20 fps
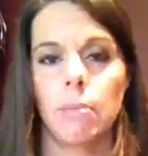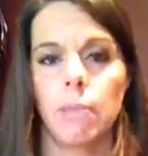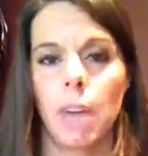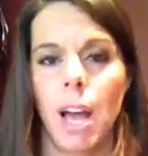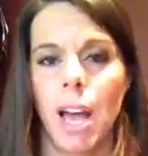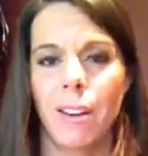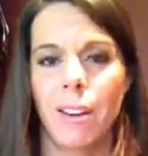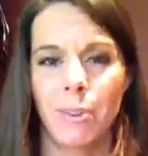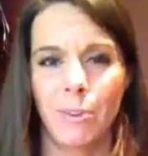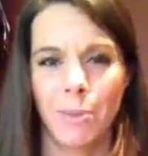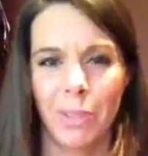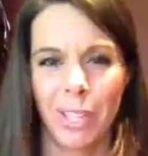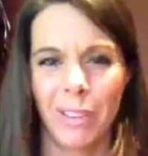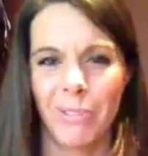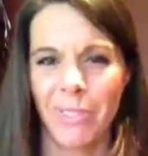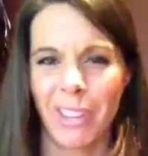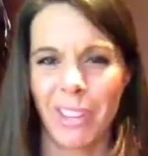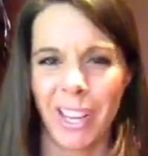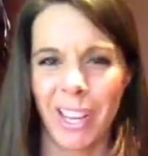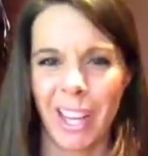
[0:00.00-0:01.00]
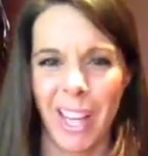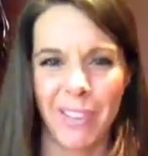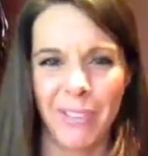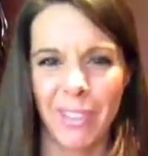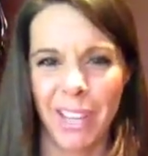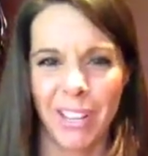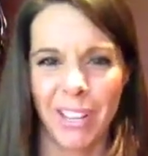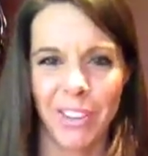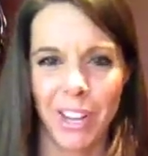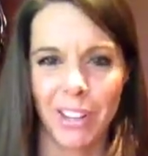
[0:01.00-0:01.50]
I don't really feel like I have
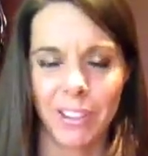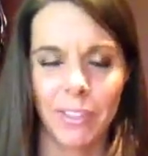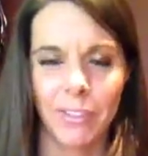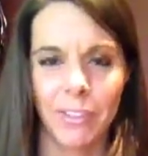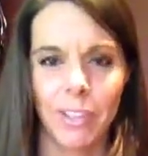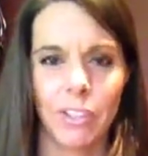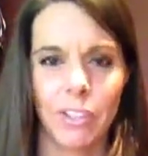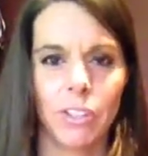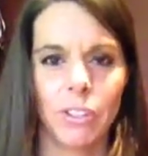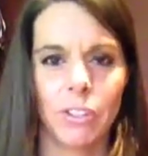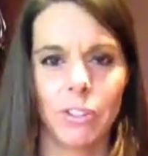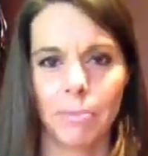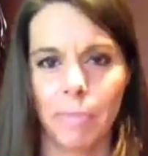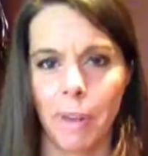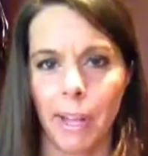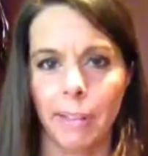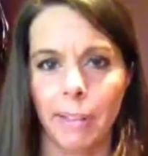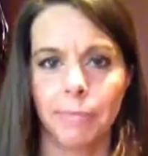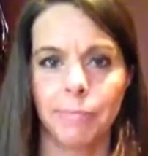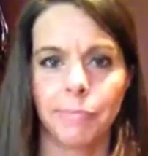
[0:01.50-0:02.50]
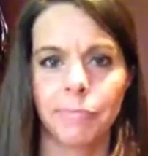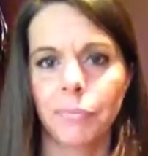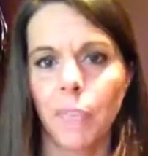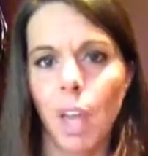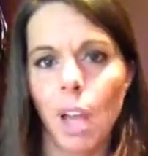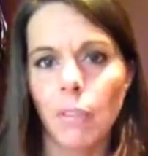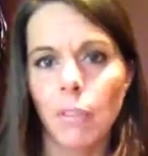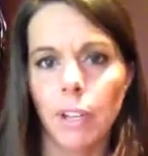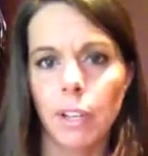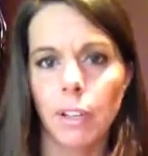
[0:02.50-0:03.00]
digestive issues, but
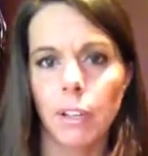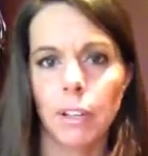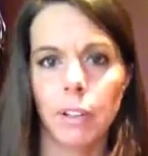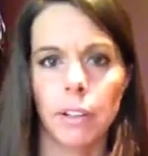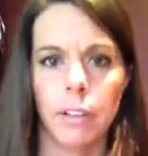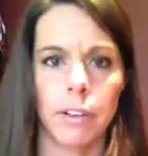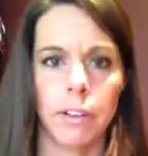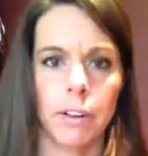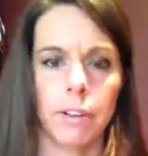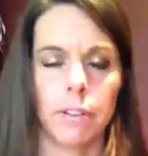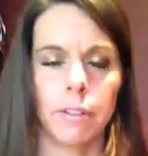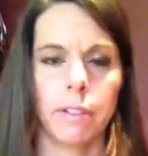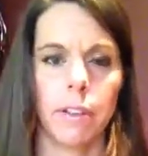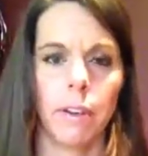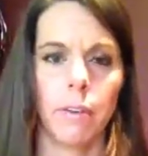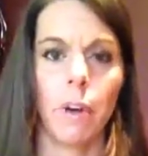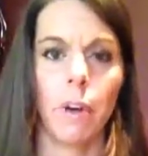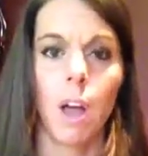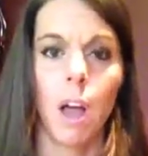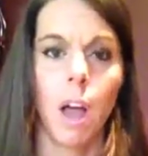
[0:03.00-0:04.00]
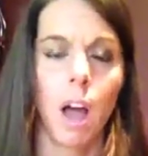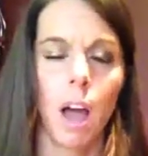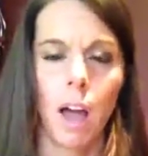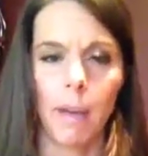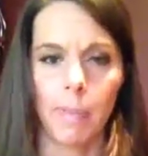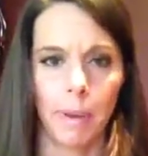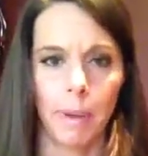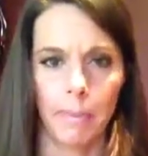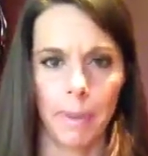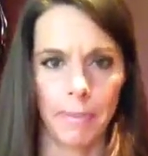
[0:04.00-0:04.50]
I figured it couldn't hurt. So
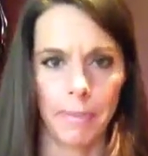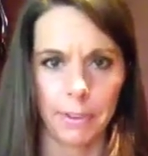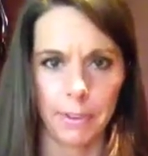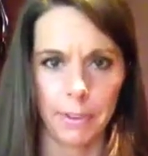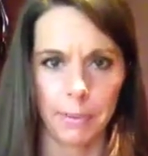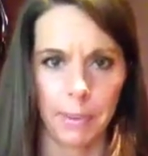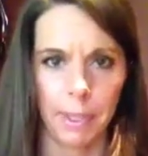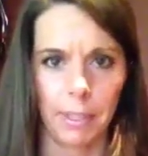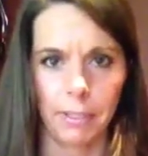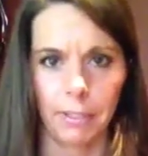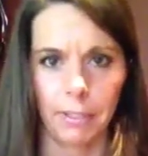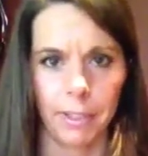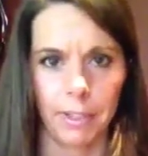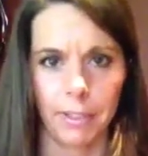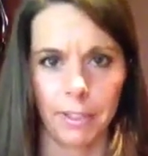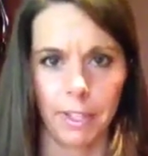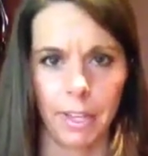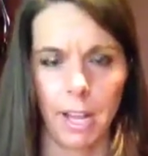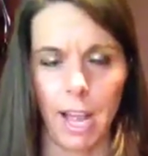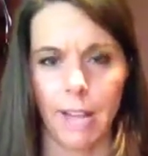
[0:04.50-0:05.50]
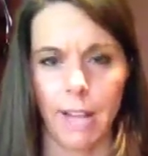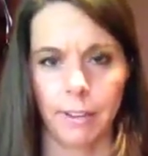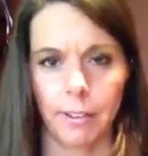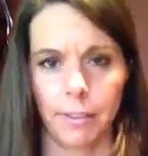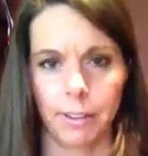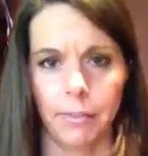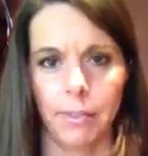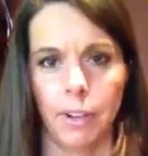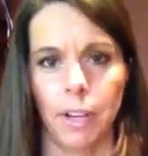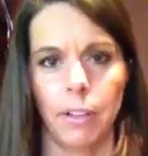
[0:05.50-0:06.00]
I'm on my first bottle of those, and I don't
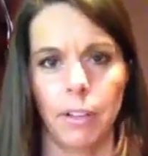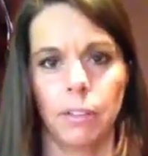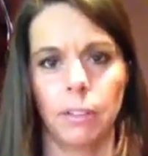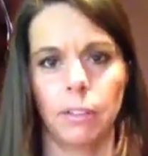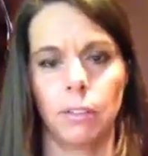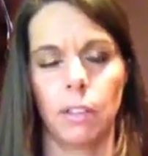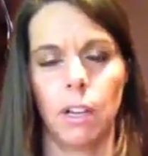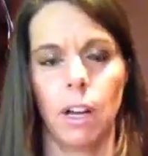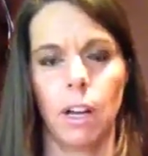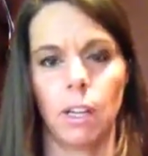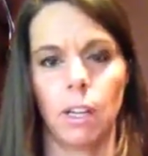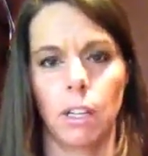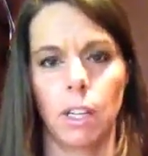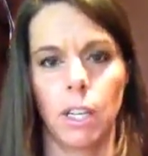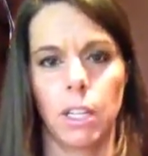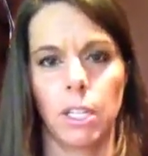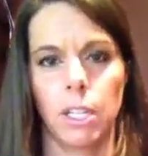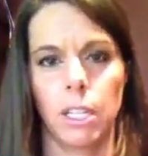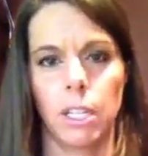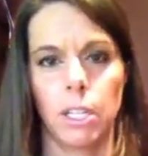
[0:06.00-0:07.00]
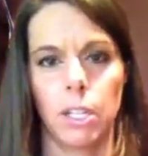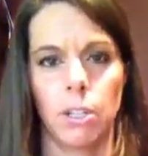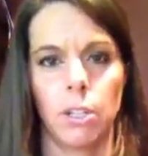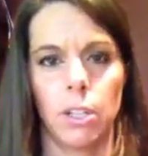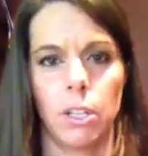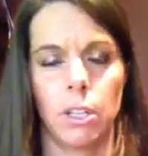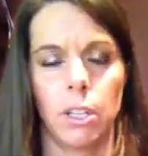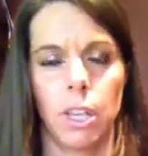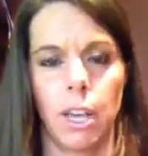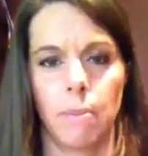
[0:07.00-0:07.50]
know if I'll continue to
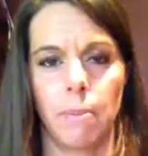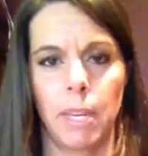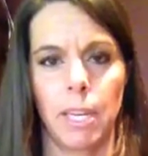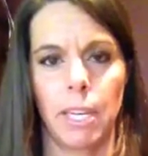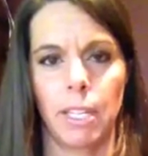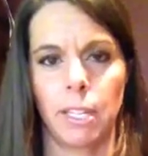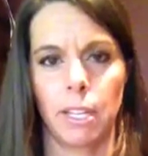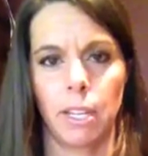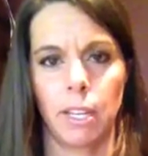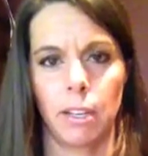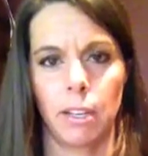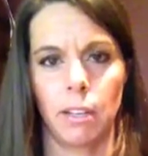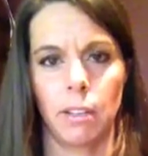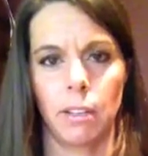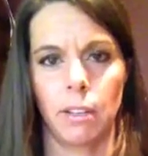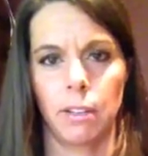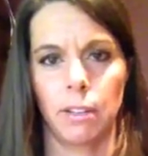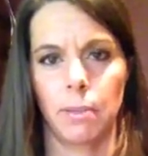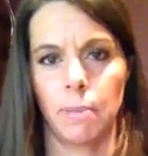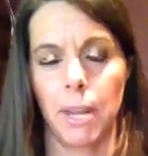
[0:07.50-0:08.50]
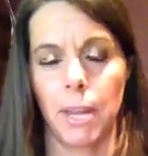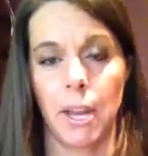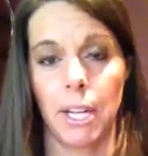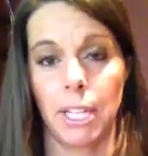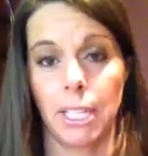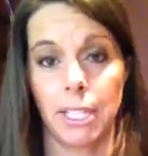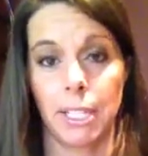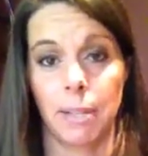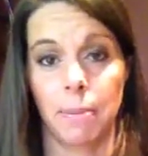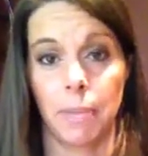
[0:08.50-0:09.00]
do that because to be
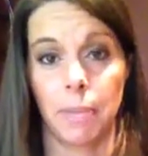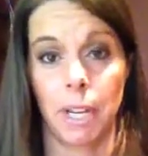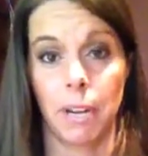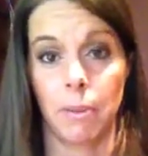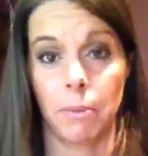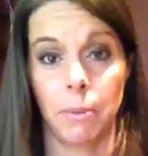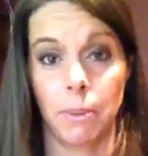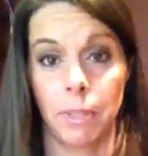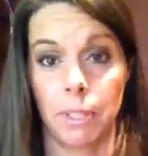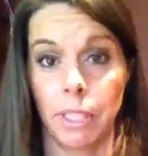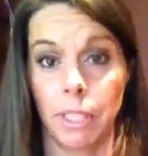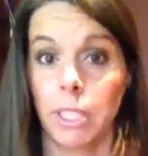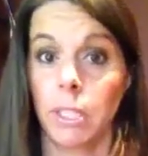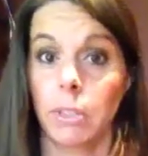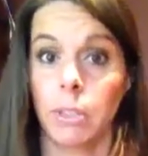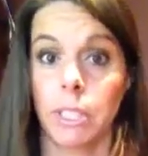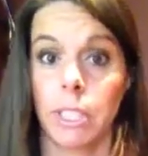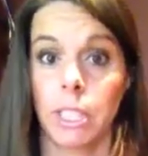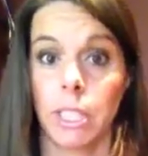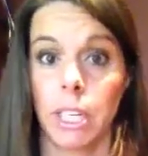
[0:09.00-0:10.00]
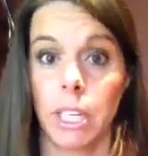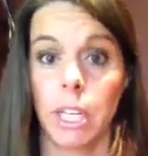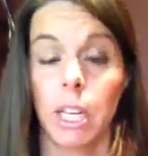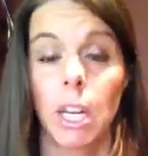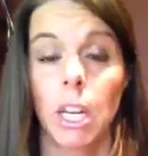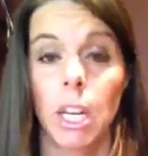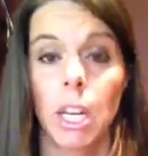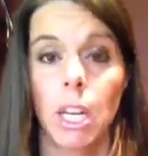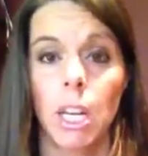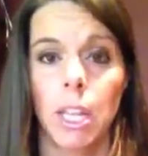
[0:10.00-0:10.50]
honest, I'm not really noticing
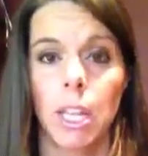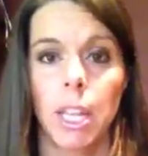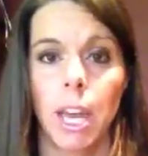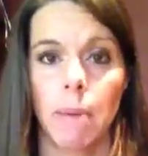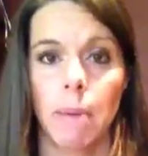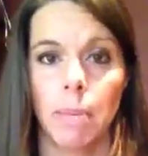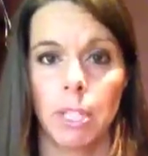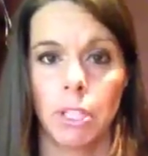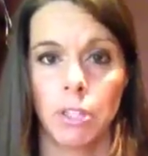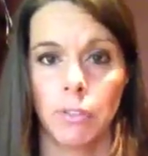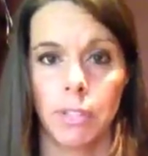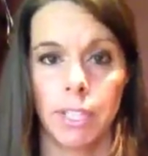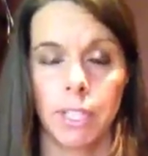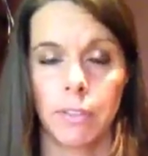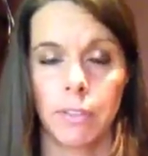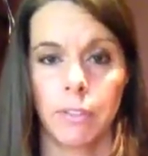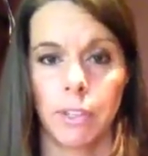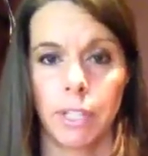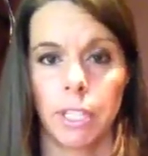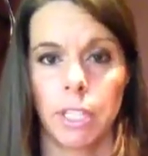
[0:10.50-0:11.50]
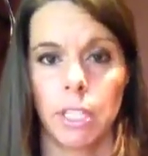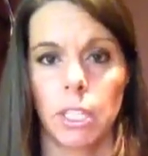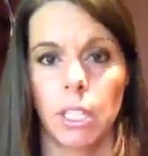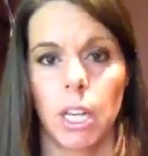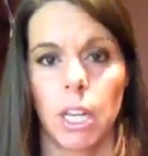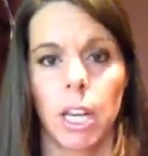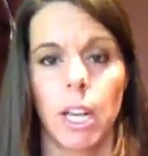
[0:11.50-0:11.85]
that much of a difference.